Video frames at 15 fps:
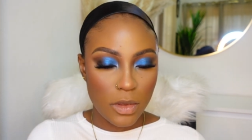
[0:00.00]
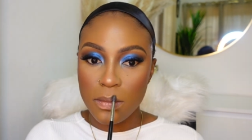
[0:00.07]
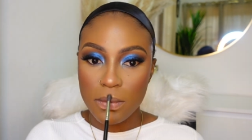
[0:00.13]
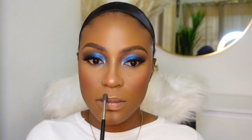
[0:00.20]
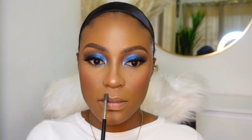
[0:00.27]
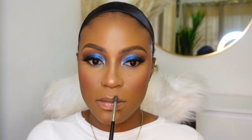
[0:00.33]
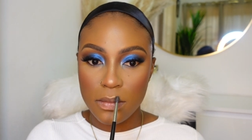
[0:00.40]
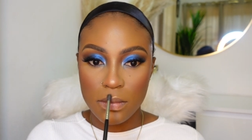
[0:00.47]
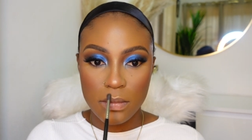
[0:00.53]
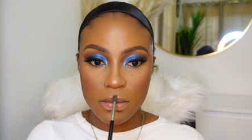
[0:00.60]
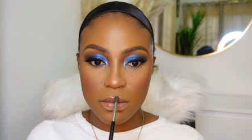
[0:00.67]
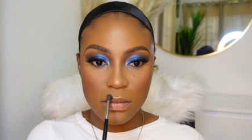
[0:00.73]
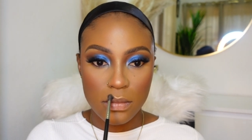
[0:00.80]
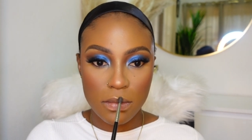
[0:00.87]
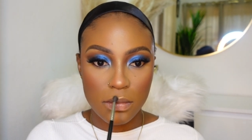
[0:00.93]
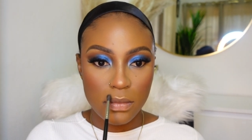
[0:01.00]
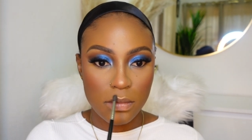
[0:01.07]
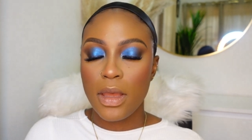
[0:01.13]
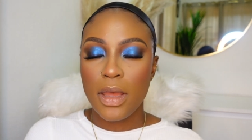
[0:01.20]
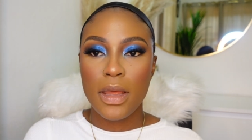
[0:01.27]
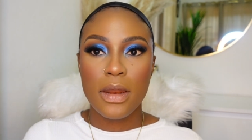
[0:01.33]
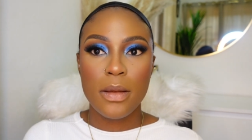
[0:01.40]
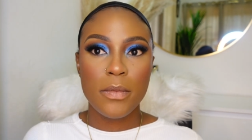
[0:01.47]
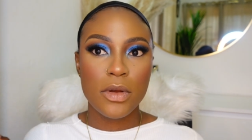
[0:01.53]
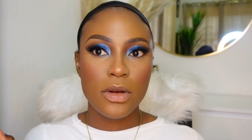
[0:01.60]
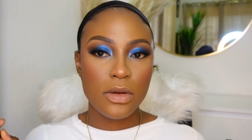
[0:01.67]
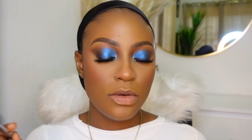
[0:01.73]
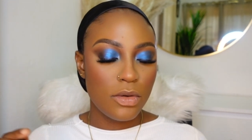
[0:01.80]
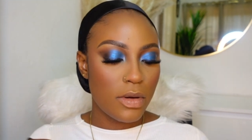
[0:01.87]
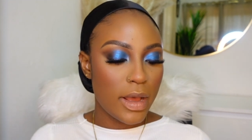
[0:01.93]
Cupid's bow, and I'm
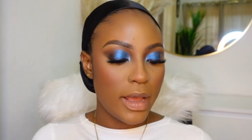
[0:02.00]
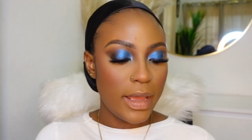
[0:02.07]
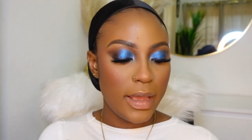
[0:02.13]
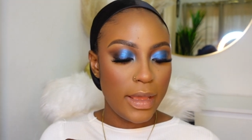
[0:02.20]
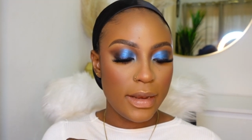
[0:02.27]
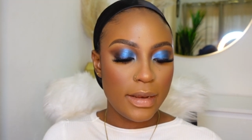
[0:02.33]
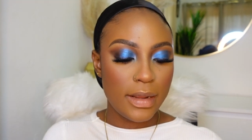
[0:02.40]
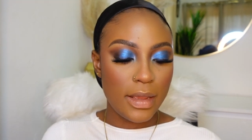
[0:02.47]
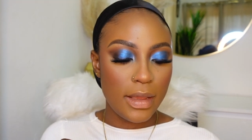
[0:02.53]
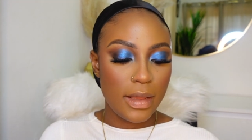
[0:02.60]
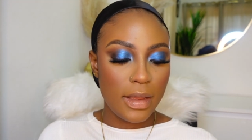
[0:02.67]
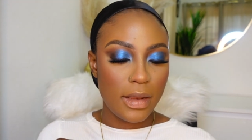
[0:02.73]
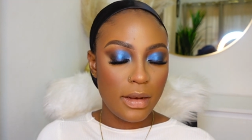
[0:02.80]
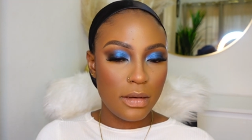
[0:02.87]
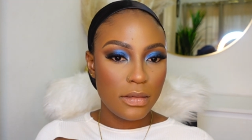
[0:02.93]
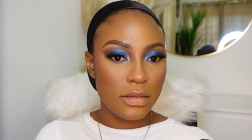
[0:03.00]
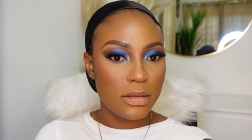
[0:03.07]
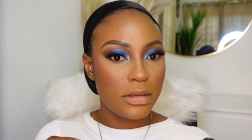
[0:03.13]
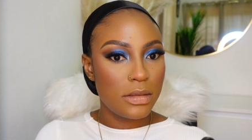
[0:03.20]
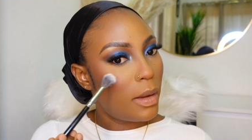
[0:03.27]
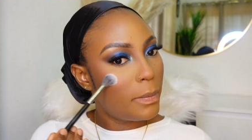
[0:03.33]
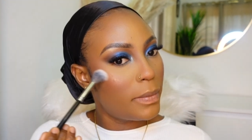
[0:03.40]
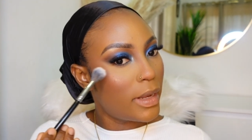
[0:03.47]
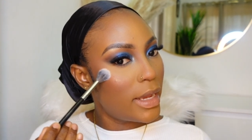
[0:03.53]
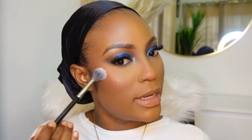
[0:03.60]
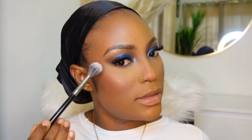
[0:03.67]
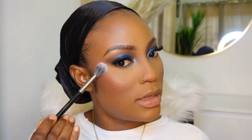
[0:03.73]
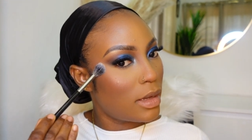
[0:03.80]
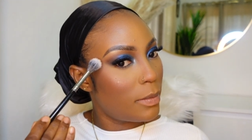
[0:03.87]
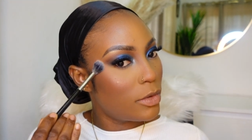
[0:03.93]
gonna go ahead and apply
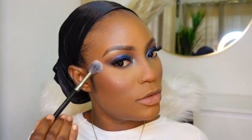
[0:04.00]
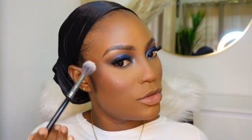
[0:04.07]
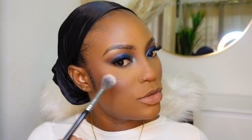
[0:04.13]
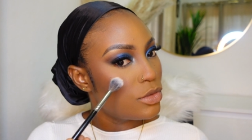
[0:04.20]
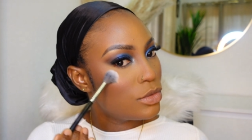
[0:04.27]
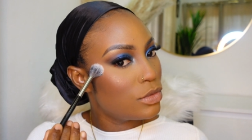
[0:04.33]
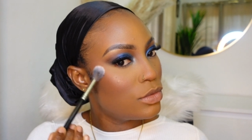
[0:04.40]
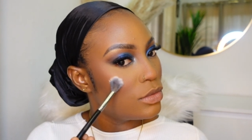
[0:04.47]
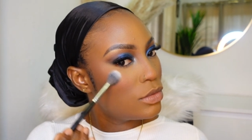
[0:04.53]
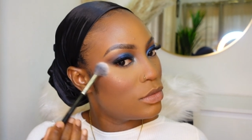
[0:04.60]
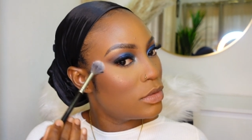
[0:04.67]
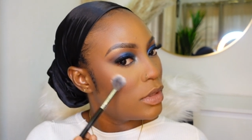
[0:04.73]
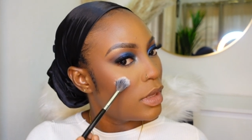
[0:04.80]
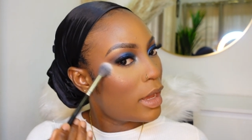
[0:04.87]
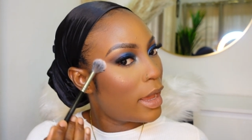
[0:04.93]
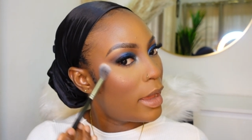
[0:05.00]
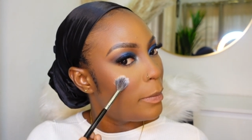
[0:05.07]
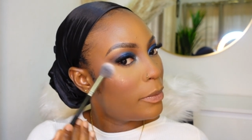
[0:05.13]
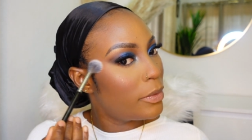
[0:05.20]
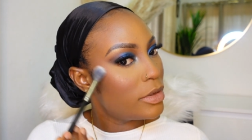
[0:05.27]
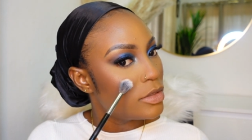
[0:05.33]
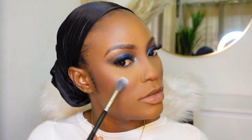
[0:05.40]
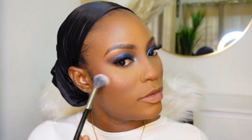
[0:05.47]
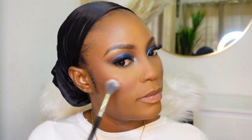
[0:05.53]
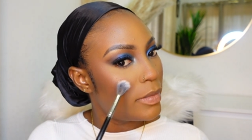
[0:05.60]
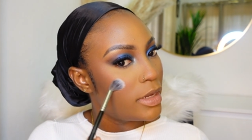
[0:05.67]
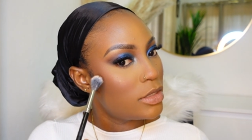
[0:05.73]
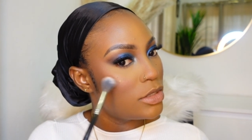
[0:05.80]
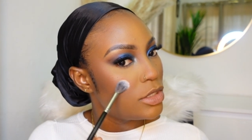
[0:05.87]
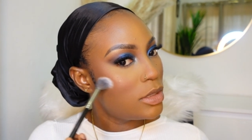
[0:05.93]
some onto the high points of
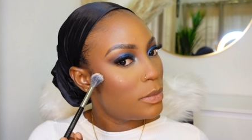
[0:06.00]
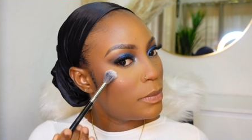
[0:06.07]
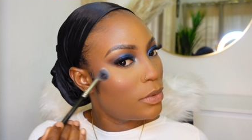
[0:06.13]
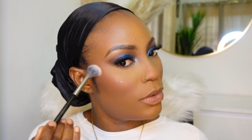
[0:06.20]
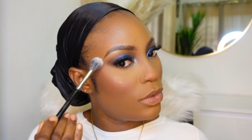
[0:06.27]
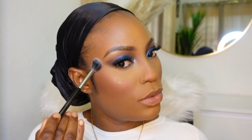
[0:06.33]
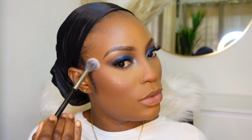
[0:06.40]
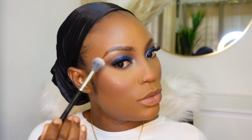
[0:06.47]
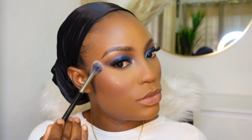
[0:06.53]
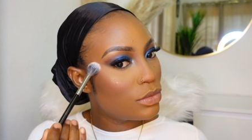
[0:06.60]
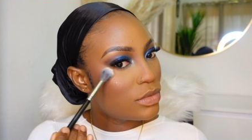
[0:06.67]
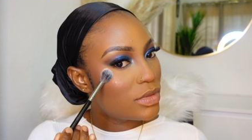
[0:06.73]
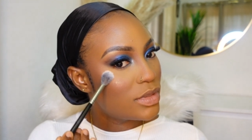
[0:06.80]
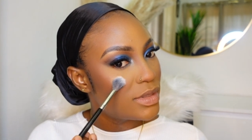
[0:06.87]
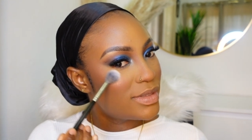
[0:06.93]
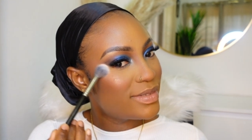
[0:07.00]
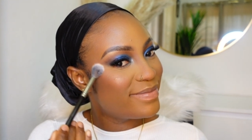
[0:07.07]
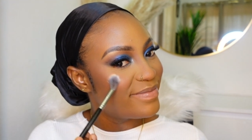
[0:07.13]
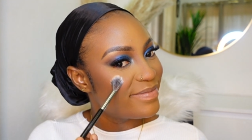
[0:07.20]
my cheekbones.